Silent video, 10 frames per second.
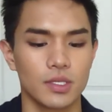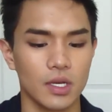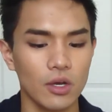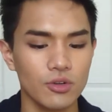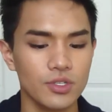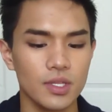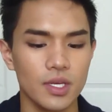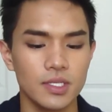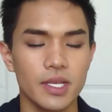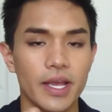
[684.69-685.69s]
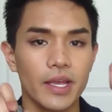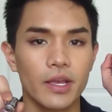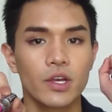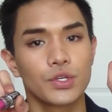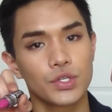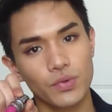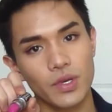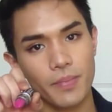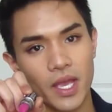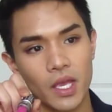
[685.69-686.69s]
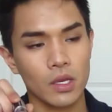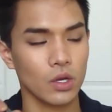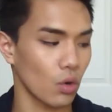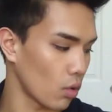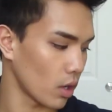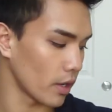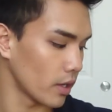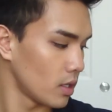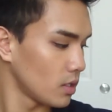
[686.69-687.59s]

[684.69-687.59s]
The colors that they say sweet pink or